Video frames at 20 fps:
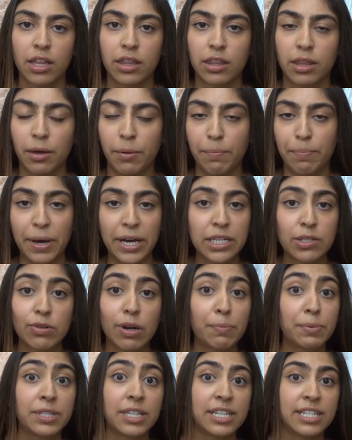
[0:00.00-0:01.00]
the best
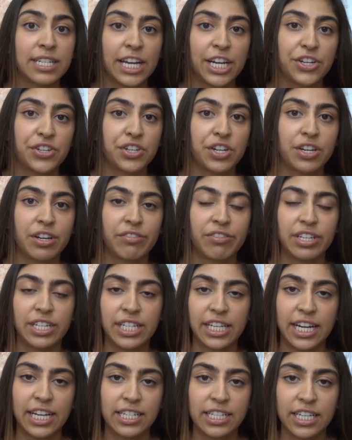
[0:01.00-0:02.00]
representation of the
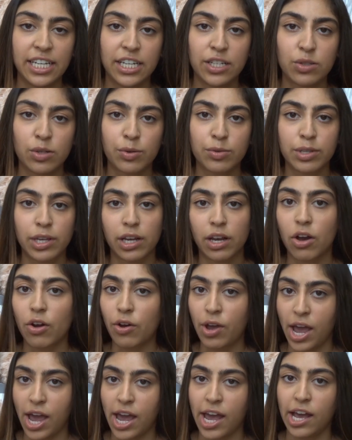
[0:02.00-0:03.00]
DAT, so I was like,
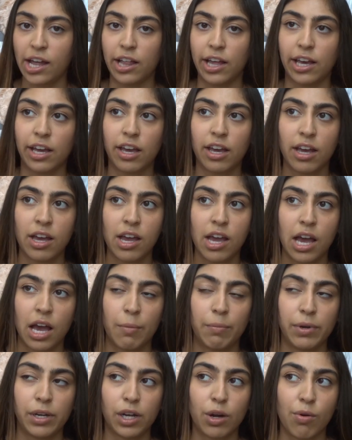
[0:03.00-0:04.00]
okay, like I'm
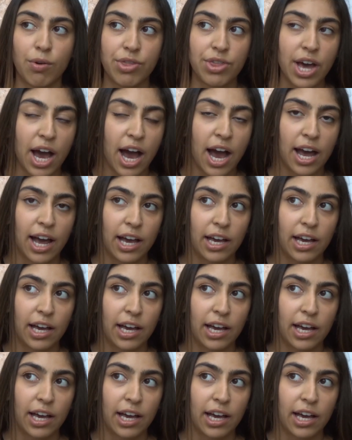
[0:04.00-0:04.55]
gonna go with that.